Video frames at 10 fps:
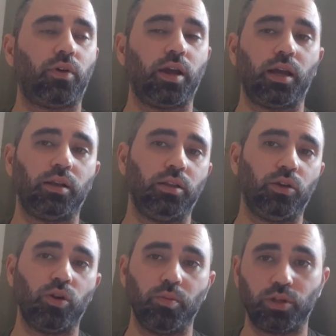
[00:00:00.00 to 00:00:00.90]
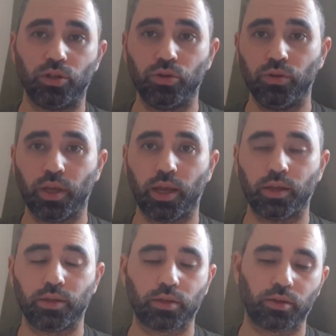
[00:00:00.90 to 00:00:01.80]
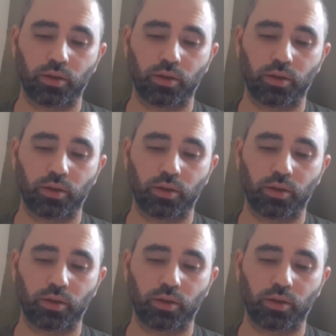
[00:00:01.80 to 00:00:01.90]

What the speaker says: I had the equipment to do that,